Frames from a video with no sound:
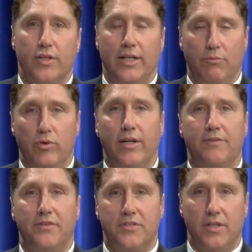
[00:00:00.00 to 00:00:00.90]
and I'm running
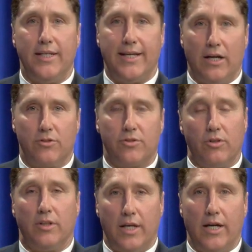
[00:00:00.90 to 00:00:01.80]
for City Council
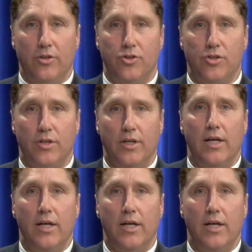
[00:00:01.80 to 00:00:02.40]
at large.